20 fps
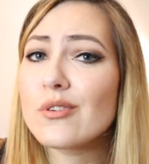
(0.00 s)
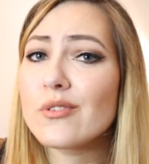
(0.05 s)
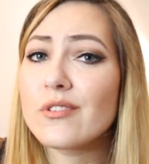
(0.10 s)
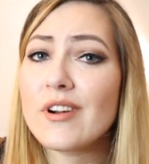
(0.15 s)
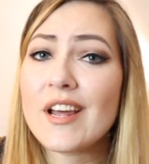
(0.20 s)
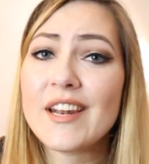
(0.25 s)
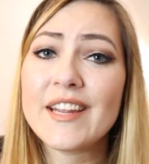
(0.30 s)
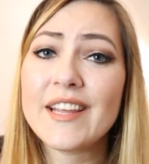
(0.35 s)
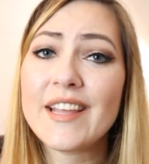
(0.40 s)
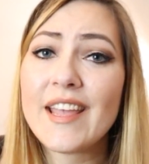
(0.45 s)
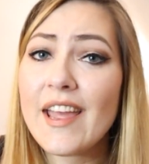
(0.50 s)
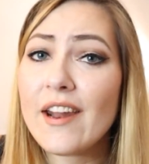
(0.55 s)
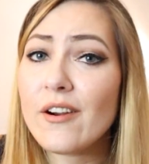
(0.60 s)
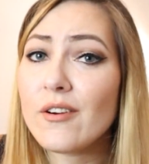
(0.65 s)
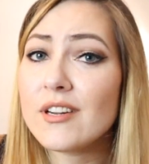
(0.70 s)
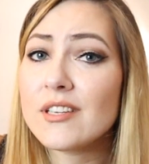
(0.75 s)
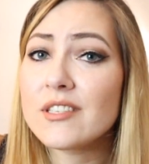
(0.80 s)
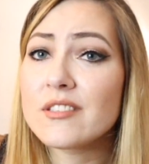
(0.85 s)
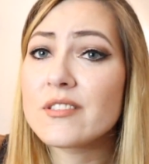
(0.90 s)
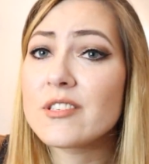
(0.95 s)
running
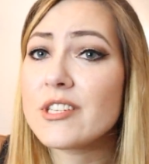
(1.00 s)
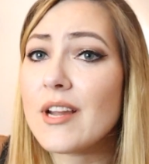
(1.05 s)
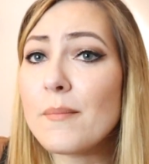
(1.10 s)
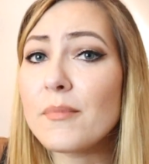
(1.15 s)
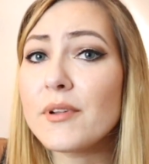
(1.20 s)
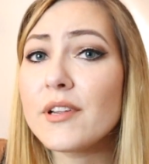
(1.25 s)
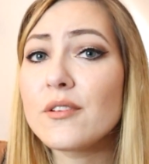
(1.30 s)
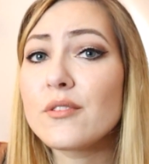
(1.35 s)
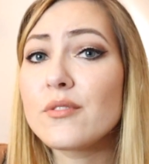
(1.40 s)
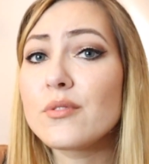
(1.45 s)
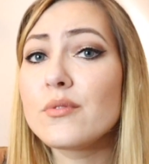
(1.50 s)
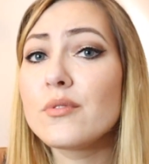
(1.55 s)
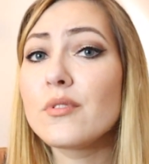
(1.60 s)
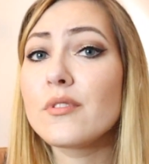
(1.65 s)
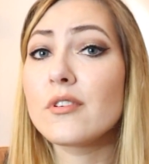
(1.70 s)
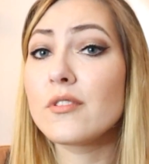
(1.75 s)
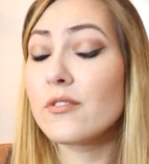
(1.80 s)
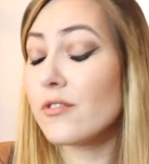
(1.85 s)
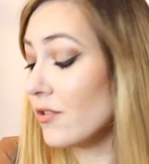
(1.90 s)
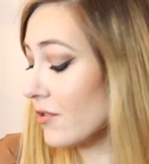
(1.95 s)
errands, jumping to
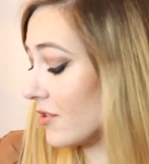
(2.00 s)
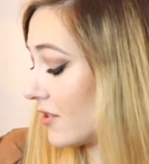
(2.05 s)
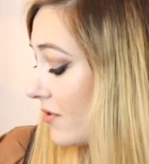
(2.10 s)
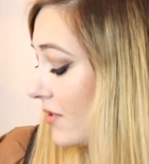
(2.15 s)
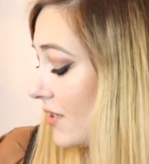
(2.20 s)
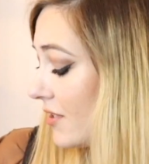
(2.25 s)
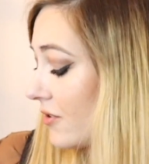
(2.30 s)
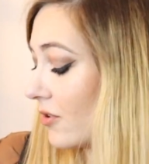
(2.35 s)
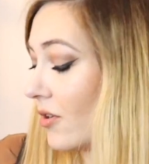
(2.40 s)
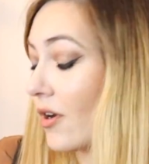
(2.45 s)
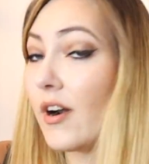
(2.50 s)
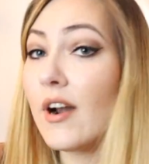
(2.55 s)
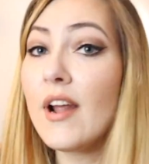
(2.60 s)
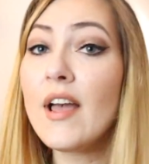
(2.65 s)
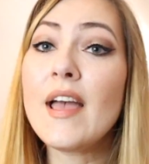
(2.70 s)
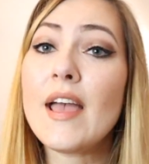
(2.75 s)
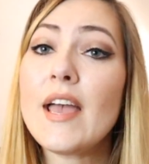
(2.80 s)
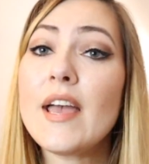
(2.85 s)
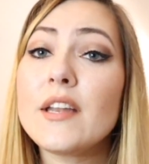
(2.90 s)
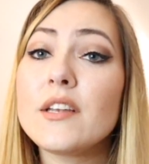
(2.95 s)
the grocery store,
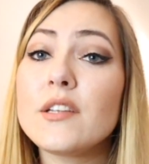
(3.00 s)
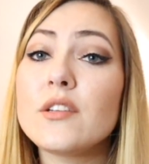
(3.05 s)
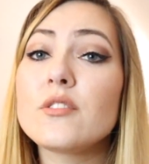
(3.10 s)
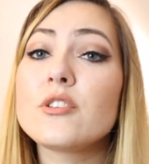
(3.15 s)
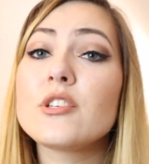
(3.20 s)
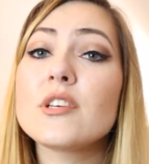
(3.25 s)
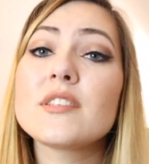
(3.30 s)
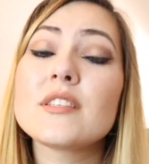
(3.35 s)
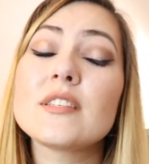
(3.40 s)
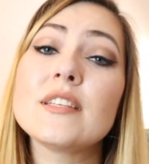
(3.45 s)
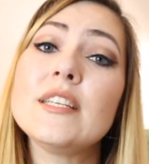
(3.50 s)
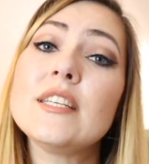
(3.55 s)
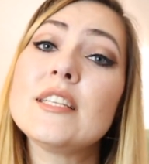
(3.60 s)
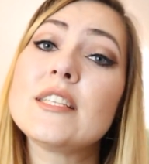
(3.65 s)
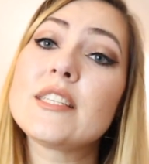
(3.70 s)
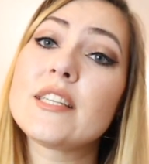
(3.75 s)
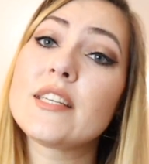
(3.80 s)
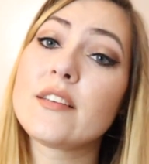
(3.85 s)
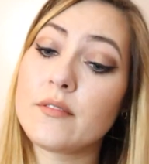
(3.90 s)
and you just need